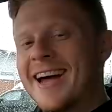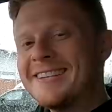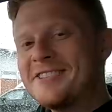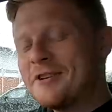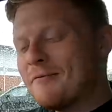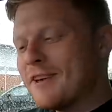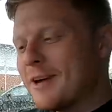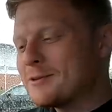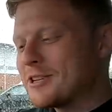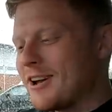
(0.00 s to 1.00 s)
And something
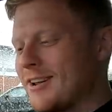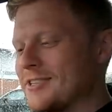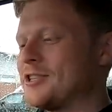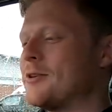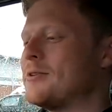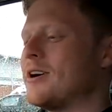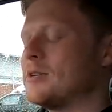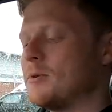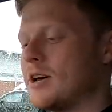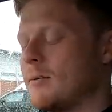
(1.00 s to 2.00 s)
else that I like to show you
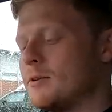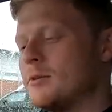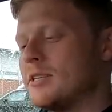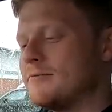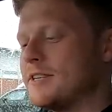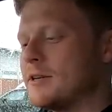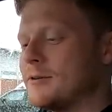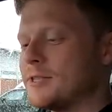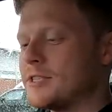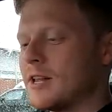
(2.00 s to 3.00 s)
guys when I come and do these
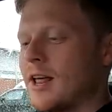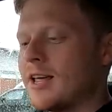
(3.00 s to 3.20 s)
videos is the